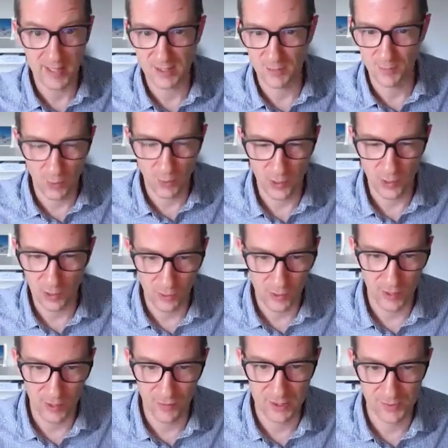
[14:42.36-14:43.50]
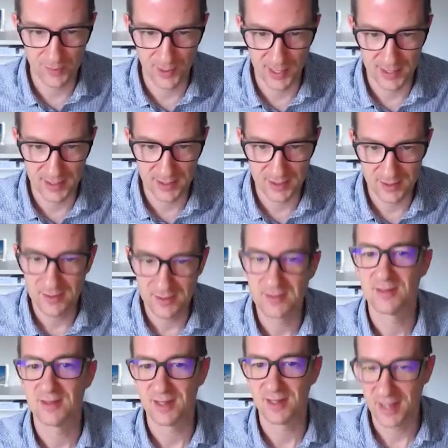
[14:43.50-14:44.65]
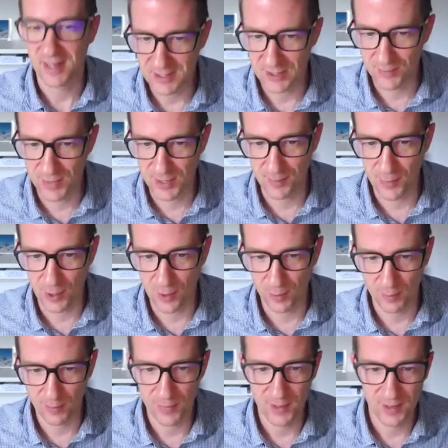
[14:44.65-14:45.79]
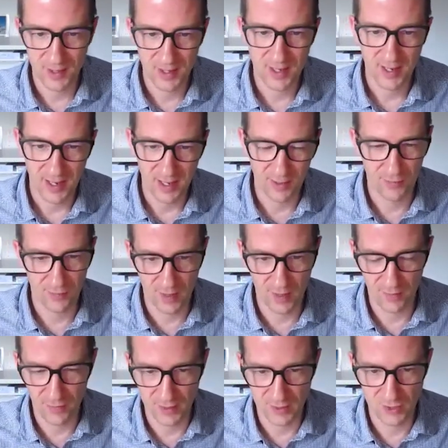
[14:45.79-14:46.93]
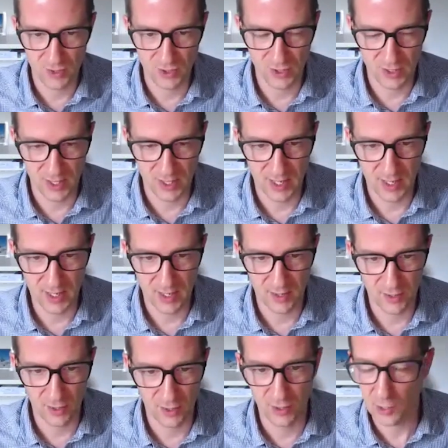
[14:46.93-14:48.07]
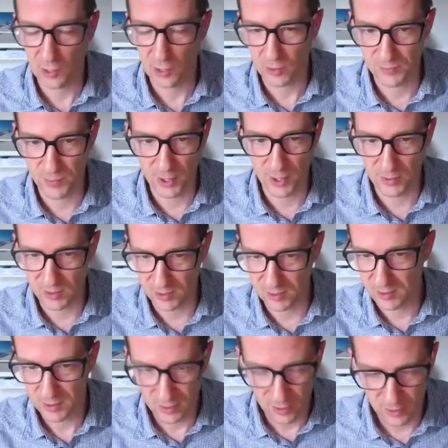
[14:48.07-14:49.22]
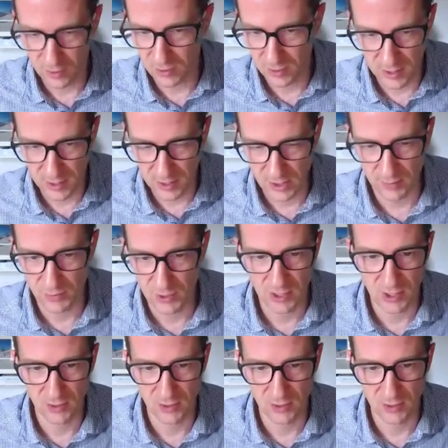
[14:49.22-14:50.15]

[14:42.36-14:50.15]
to put the lock in the first place, it's a bigger problem. If it's just the lock is broken, you can substitute.